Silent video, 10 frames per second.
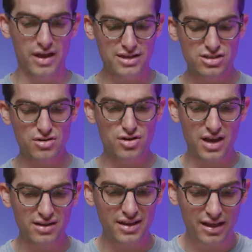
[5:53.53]
And so you're
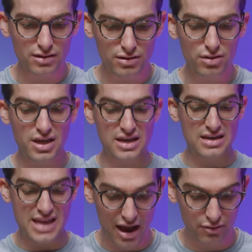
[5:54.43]
kind of like looking
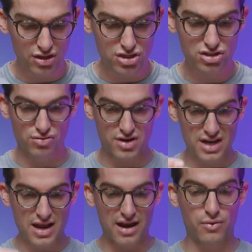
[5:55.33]
down the
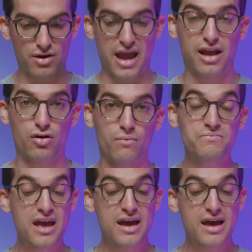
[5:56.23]
screen at a weird angle.